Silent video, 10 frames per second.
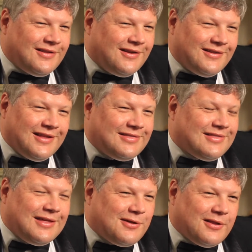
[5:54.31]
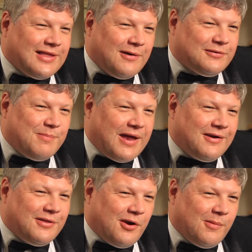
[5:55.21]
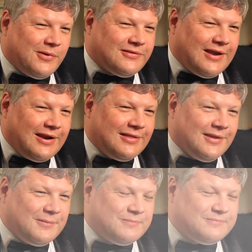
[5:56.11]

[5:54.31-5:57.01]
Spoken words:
They thought that was better than almost anything.